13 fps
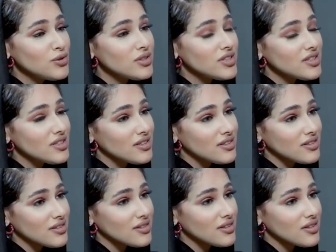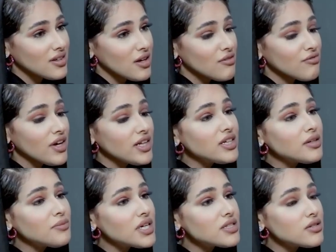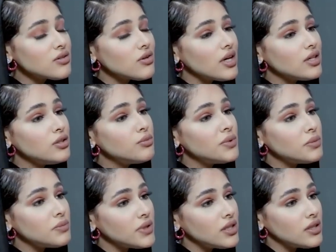Who didn't? Failure makes you a human